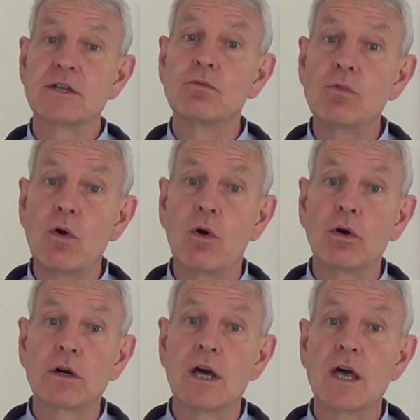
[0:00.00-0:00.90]
a
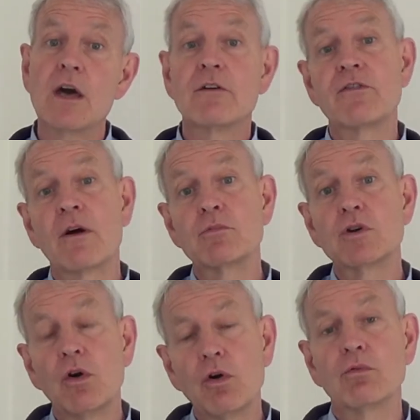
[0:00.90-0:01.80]
walk from
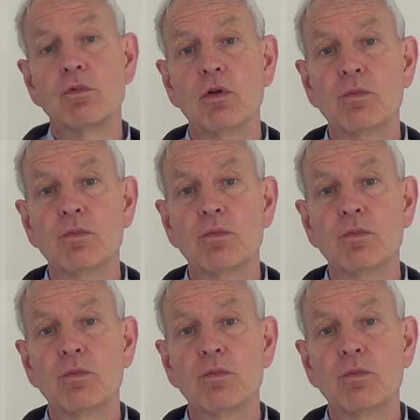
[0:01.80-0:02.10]
Cornwall,